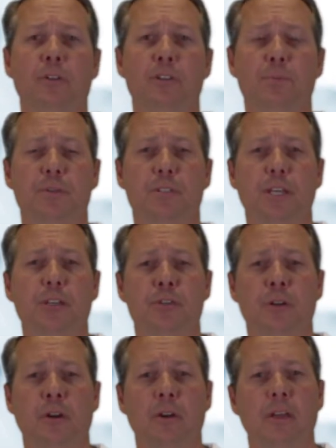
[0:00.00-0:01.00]
this
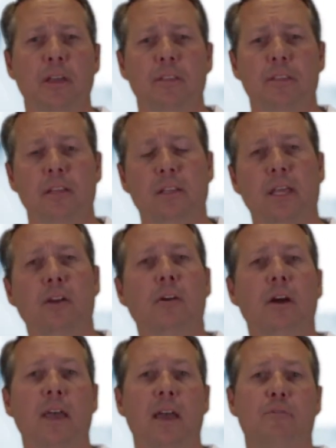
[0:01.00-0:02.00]
procedure that later
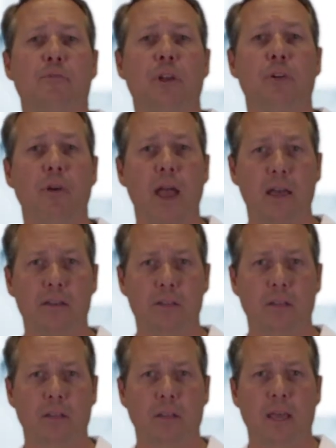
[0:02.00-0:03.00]
on have regret,